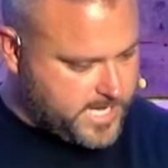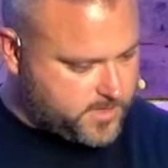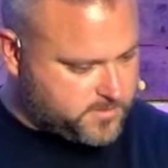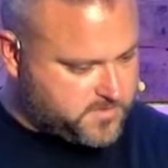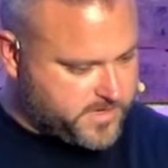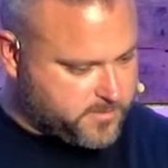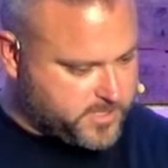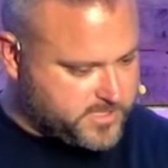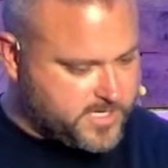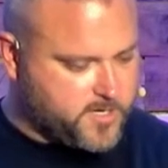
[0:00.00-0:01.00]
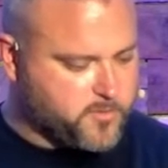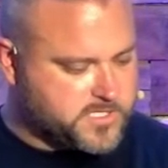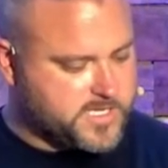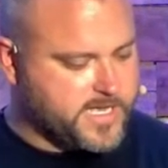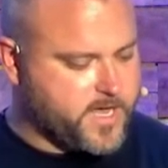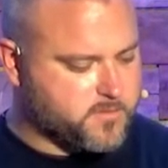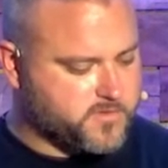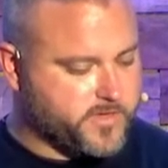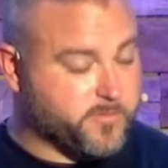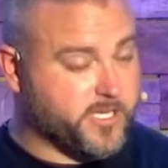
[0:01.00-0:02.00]
Addams Family. Did anyone see the
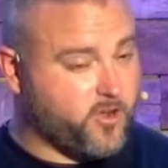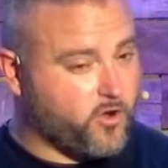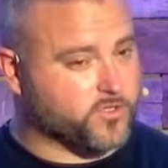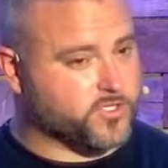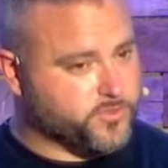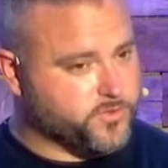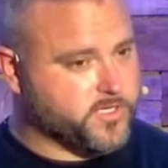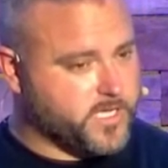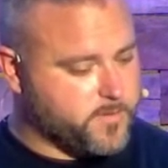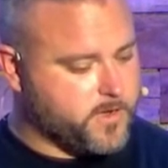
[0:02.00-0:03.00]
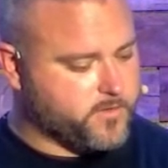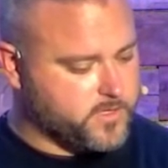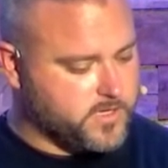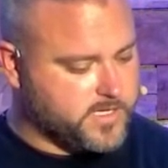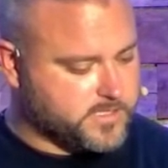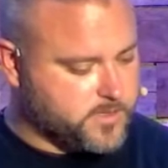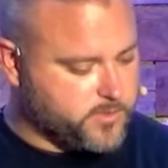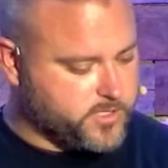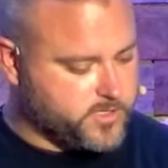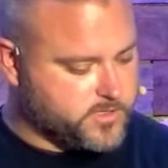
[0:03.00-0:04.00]
Addams Family cartoon that came out within the last
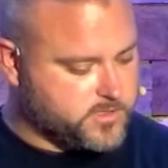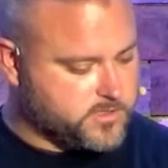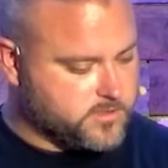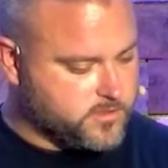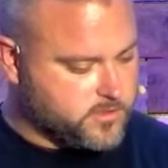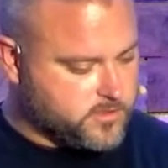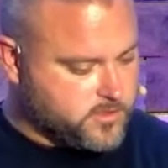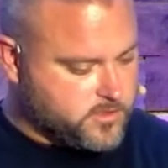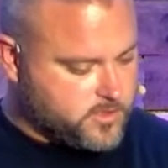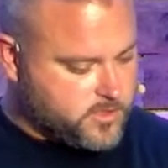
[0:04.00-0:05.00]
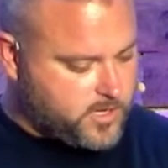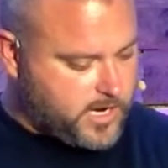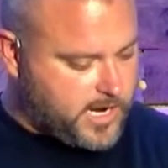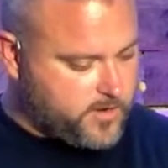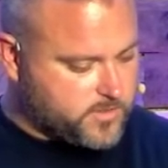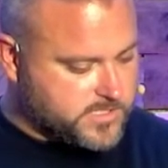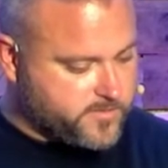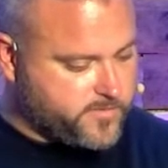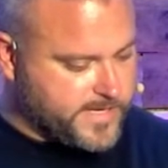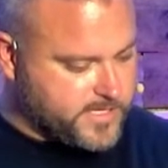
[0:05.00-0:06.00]
couple of years? I was
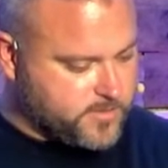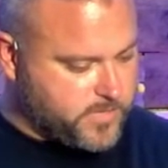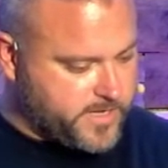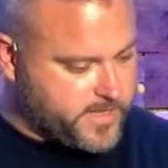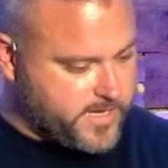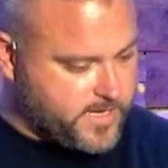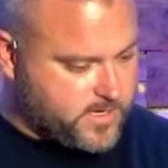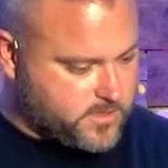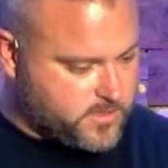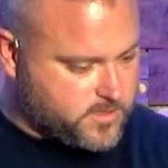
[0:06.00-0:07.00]
offended by that.